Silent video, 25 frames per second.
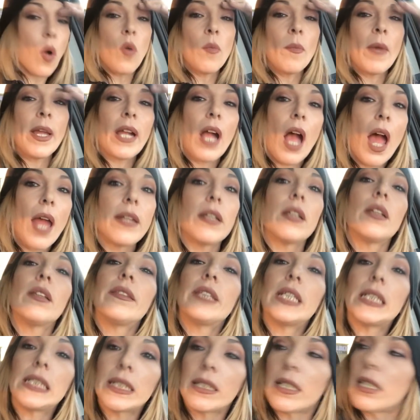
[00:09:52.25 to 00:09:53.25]
Oh my God,
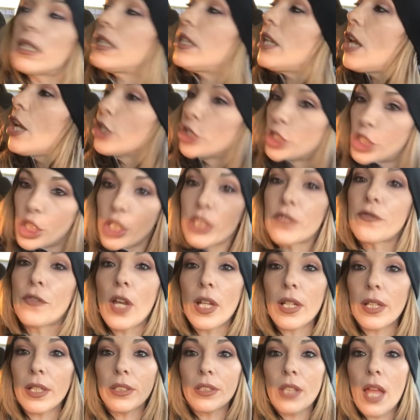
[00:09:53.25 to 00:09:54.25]
this kid just
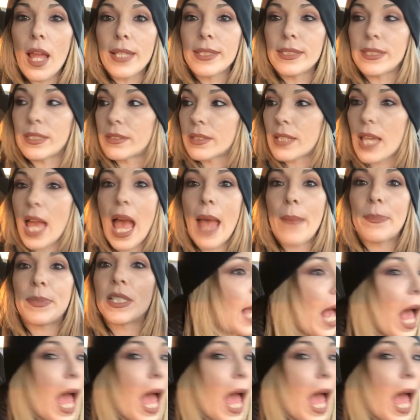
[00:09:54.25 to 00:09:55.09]
fucking lied to the cops.